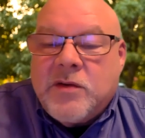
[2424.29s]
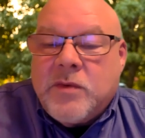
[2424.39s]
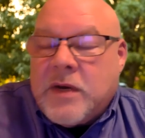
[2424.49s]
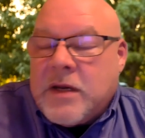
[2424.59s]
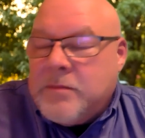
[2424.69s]
We
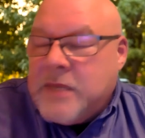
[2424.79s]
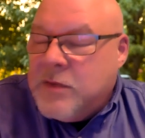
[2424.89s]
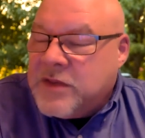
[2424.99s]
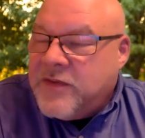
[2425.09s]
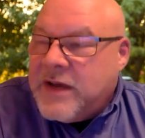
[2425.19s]
want to meet
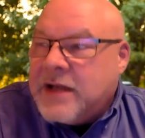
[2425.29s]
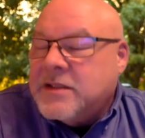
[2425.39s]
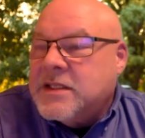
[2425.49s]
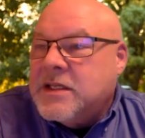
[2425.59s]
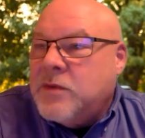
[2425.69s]
with
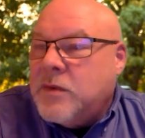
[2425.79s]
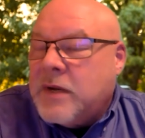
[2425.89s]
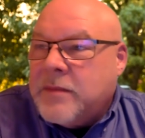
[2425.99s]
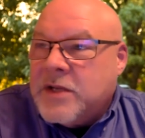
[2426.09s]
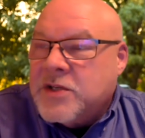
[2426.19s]
faculty. We want
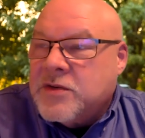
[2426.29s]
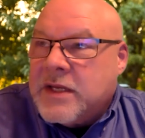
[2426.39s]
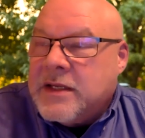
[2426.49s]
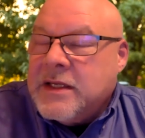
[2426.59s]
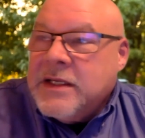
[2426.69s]
to make sure
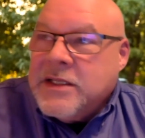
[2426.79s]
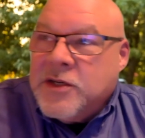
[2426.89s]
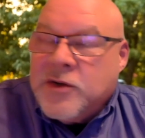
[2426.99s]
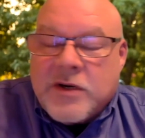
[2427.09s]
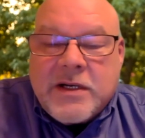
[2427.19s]
that
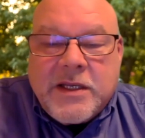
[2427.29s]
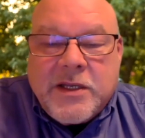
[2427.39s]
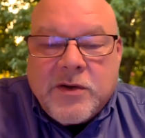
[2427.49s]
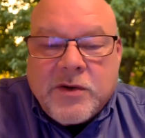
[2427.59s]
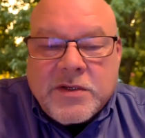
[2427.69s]
your
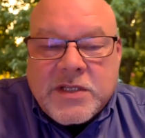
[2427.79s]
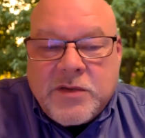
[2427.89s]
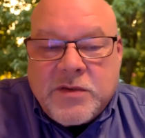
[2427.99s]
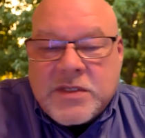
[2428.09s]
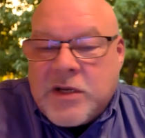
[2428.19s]
your
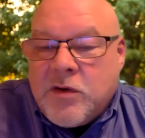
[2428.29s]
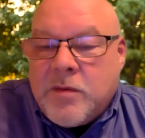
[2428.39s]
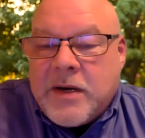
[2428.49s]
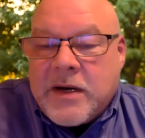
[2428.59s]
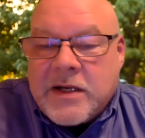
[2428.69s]
students know
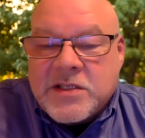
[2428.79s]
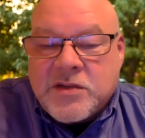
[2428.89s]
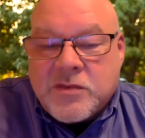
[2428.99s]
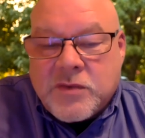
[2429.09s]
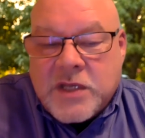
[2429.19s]
about us
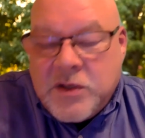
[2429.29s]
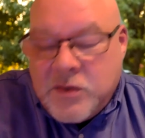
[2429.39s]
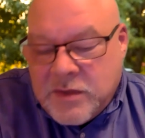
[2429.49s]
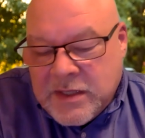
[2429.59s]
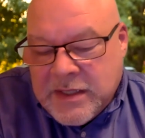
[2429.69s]
through you